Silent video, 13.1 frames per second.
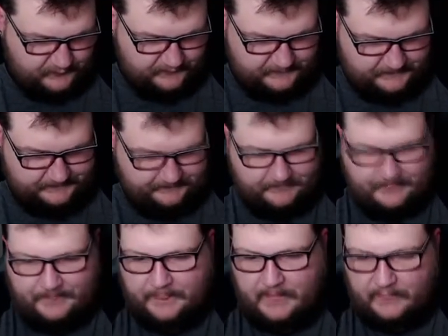reason.
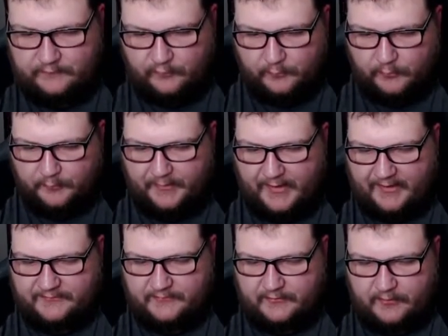Two more
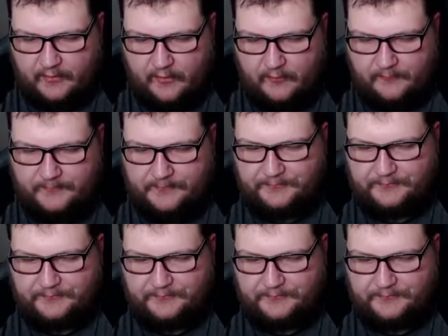packs to go.